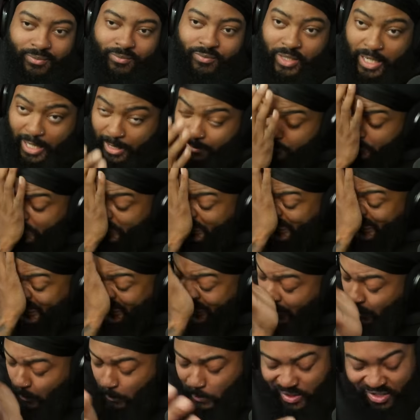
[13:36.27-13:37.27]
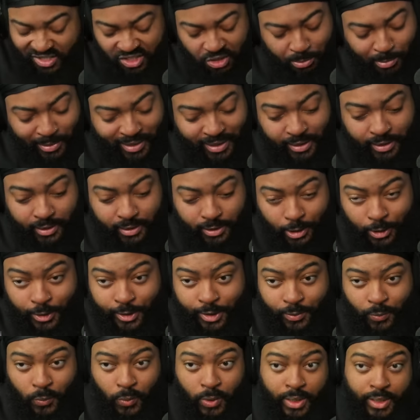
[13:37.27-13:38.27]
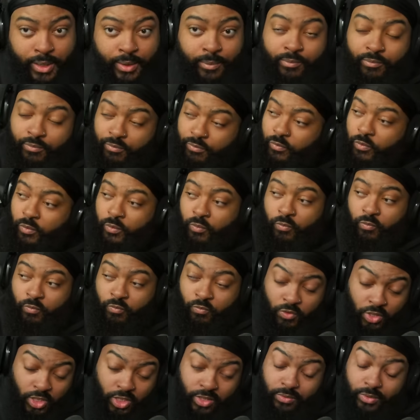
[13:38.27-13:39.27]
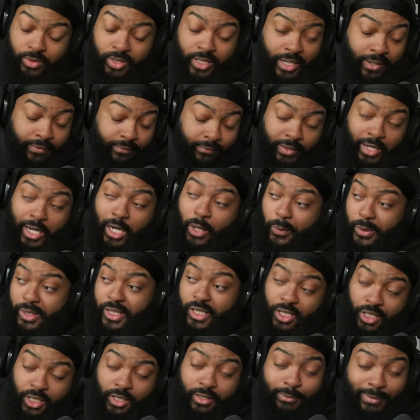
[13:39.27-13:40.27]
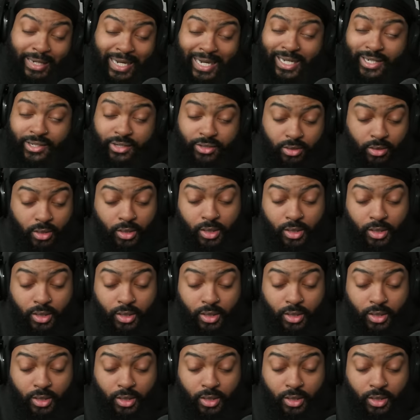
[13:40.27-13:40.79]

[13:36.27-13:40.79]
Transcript: that was uh WrestleMania 31. This was a very good match.